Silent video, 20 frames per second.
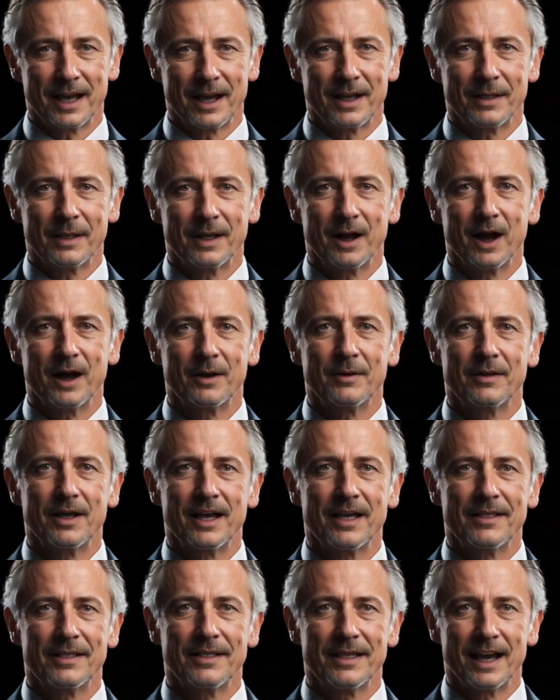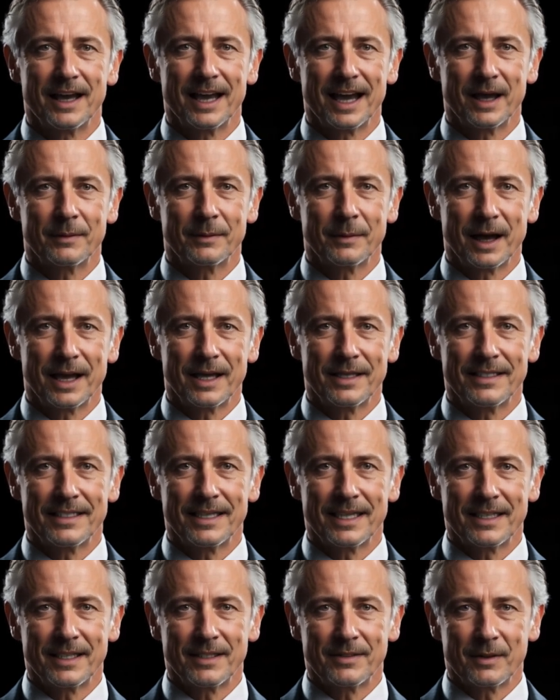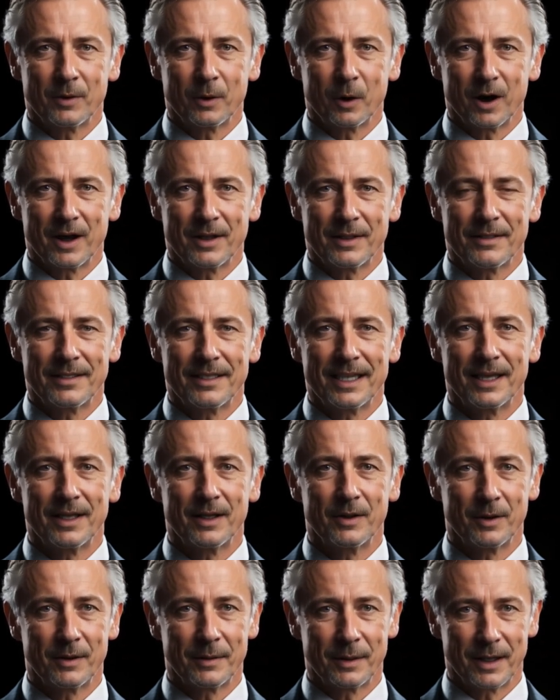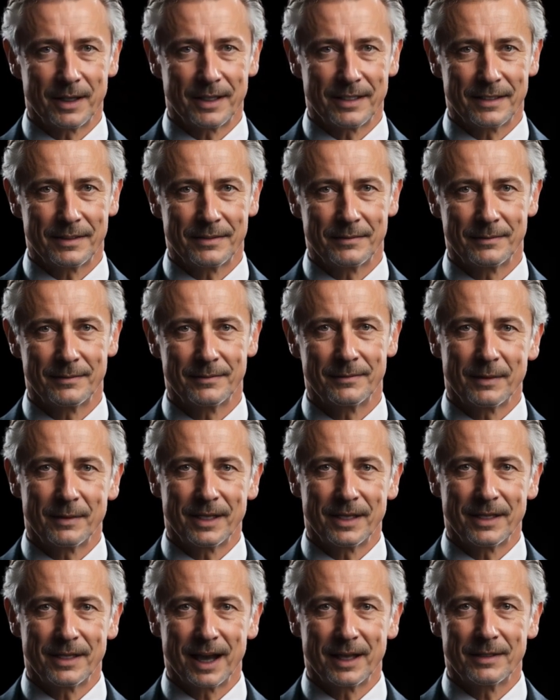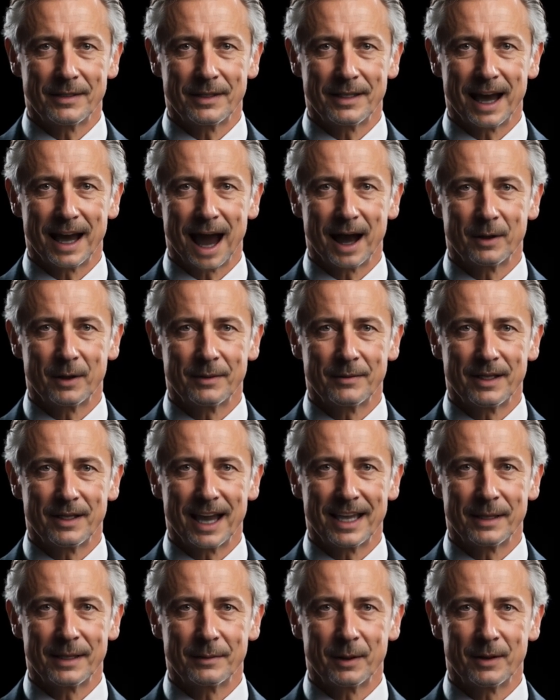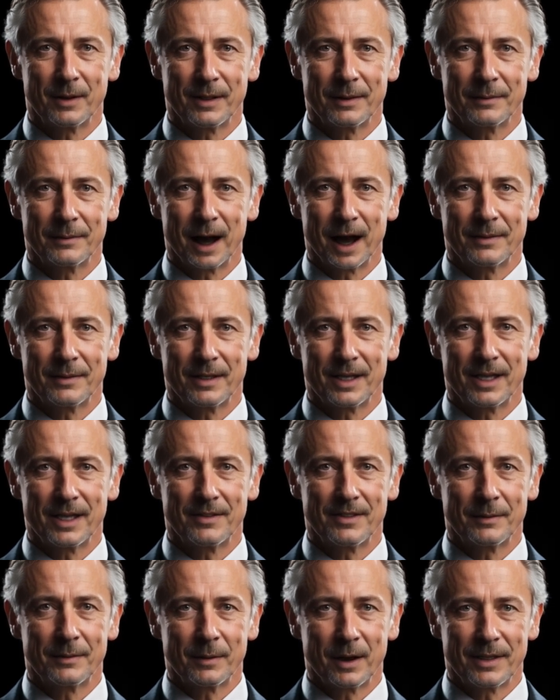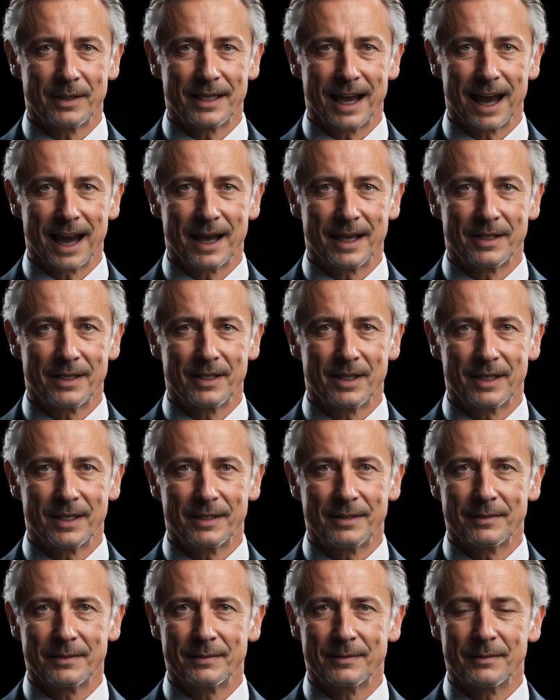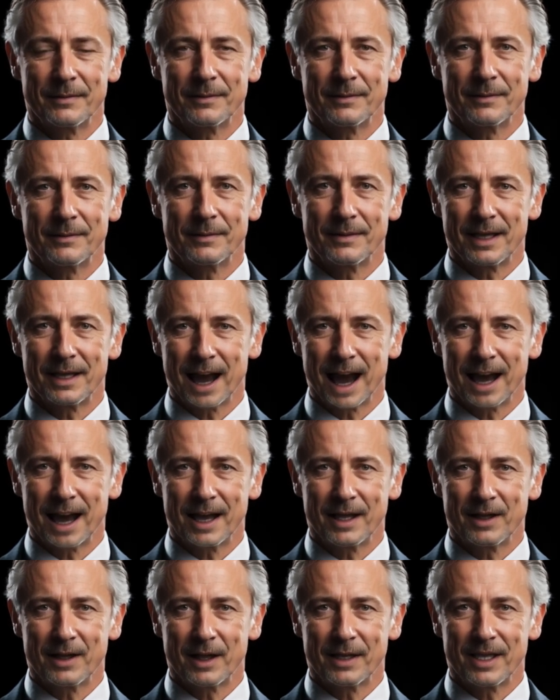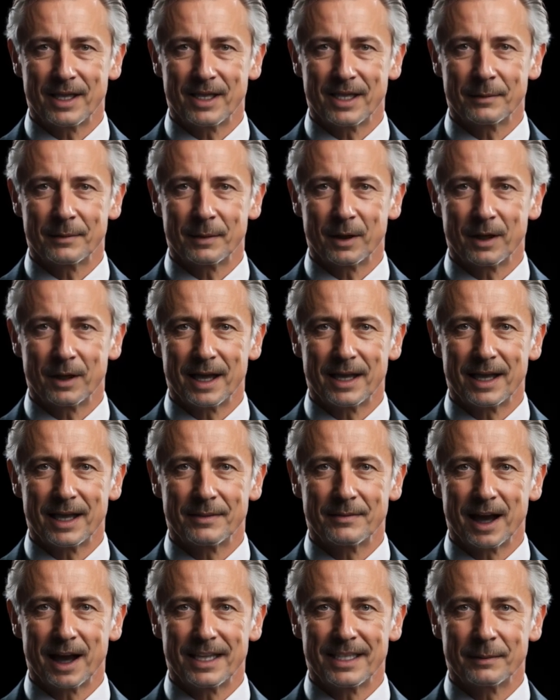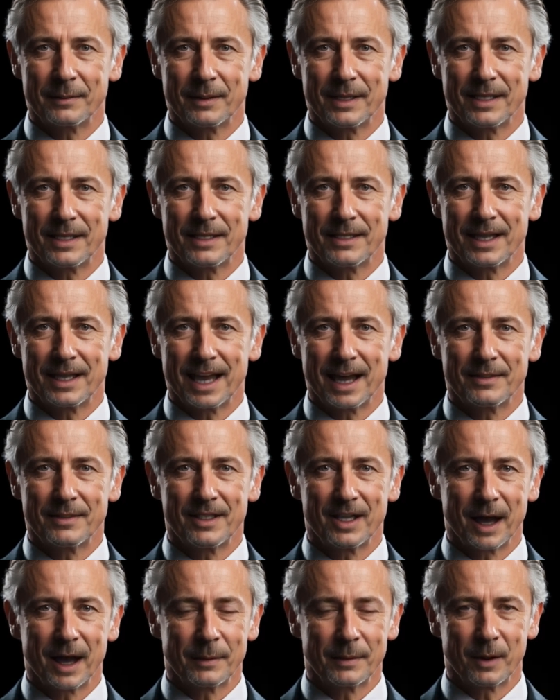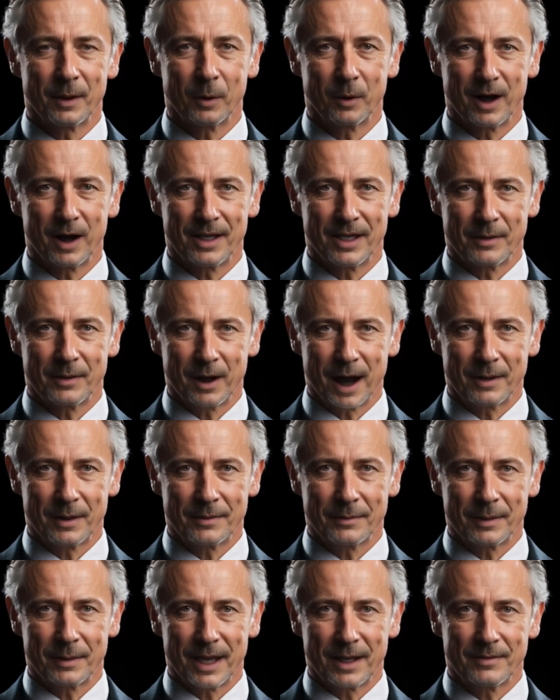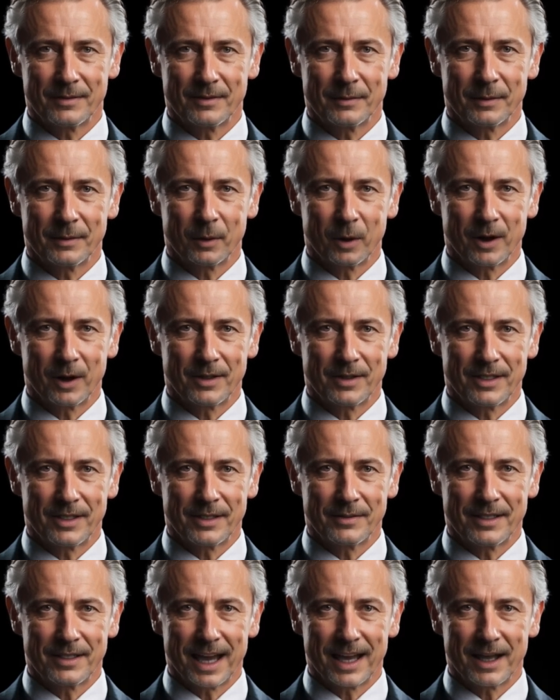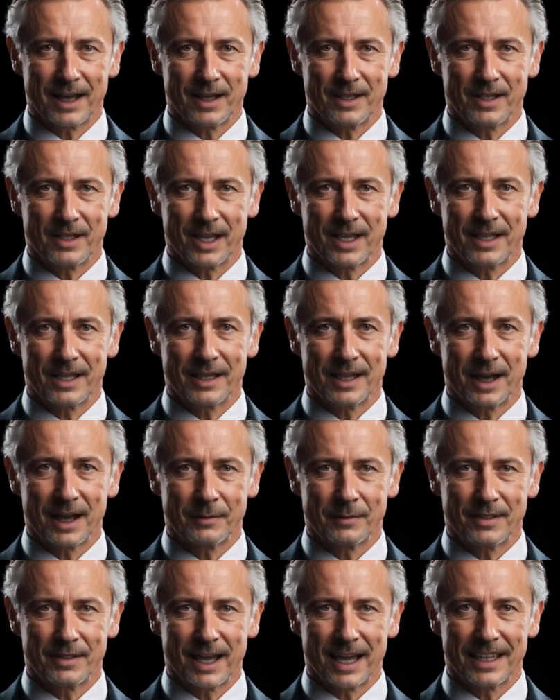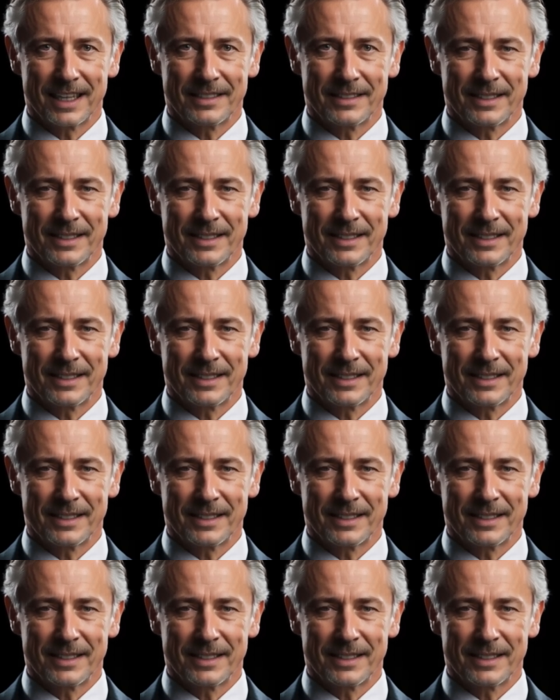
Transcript: that can be practiced by clearly understanding the principles involved and practical techniques to optimize sound performance within any listening environment. Step 1. Preliminary speaker placement. Triangle configuration.